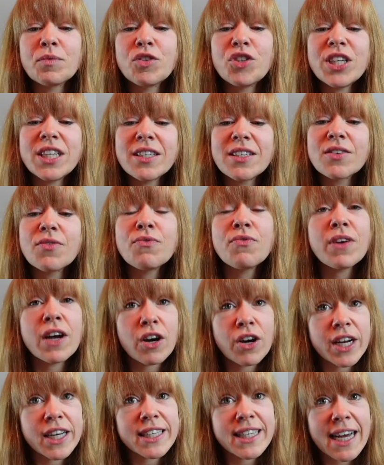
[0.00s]
She's
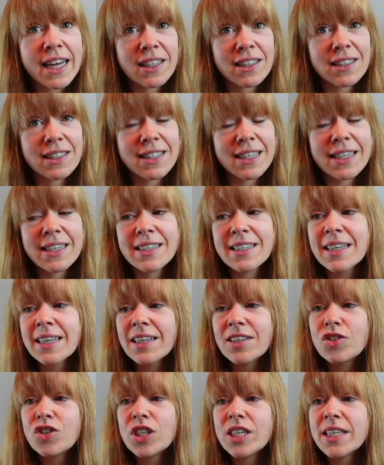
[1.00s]
very talented.
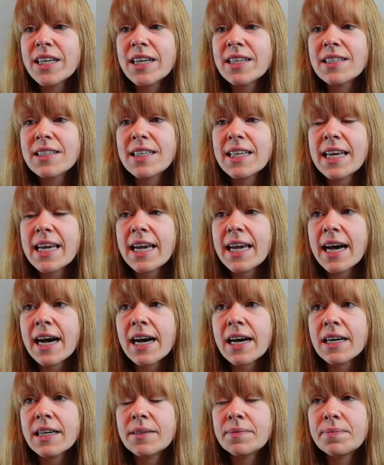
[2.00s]
She does the
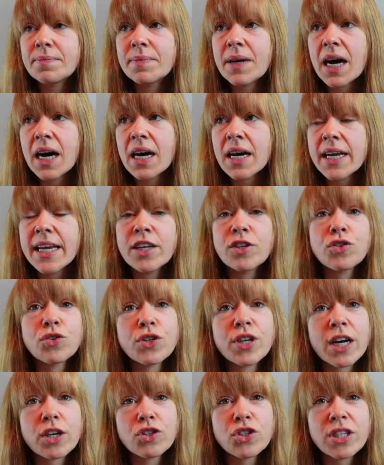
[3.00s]

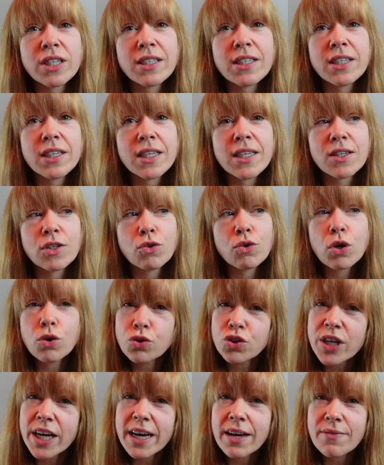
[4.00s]
introduction to
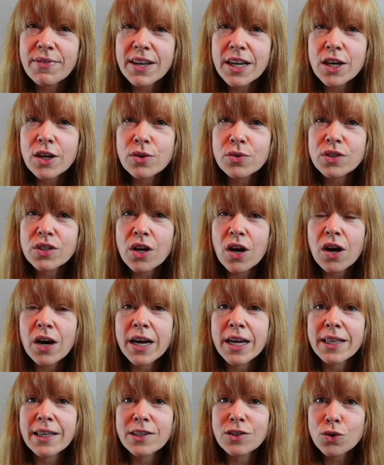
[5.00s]
crochet videos
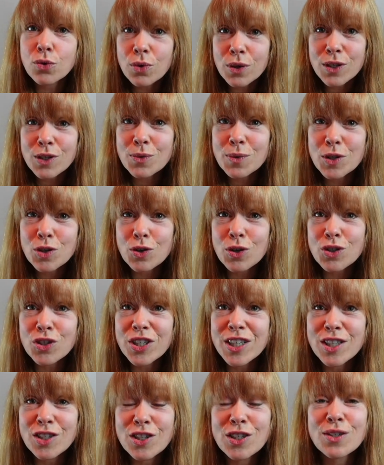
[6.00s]
on the School of Sweet
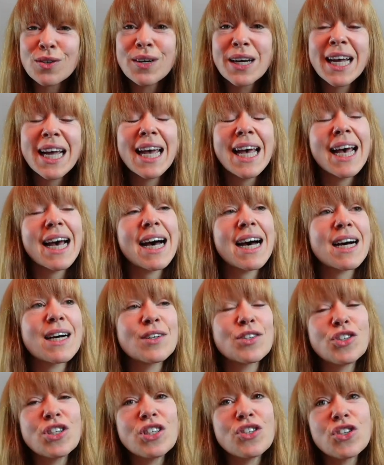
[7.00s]
Georgia too.
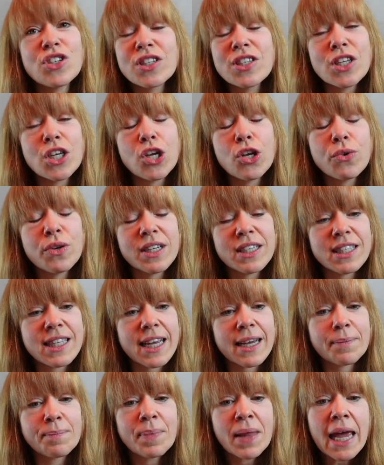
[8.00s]
She's just the cutest
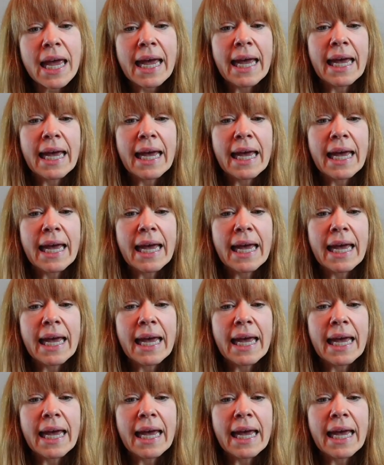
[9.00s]
thing.